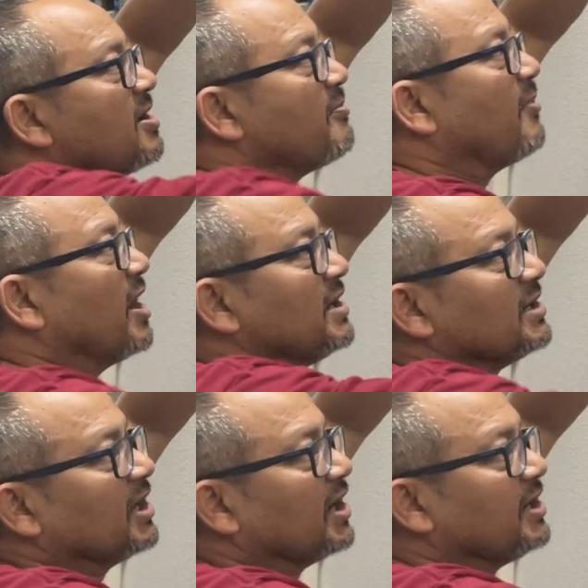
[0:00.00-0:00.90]
my
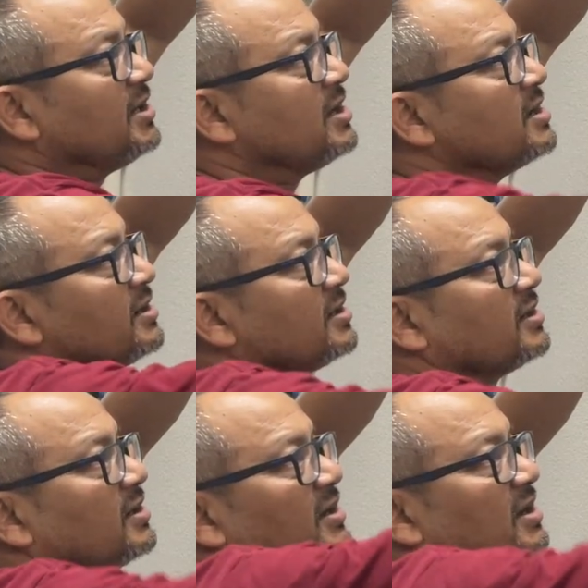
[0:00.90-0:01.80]
line
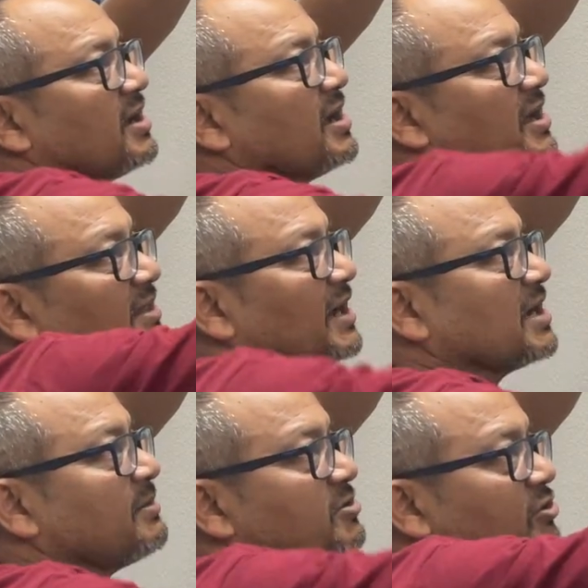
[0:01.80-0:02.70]
that
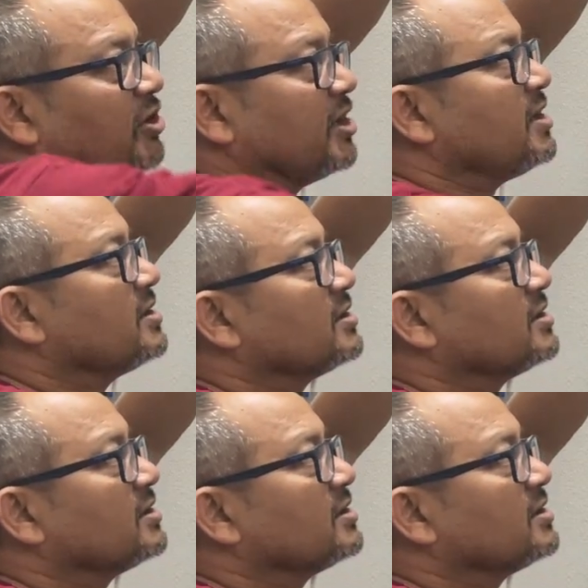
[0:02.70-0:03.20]
I'm drawing,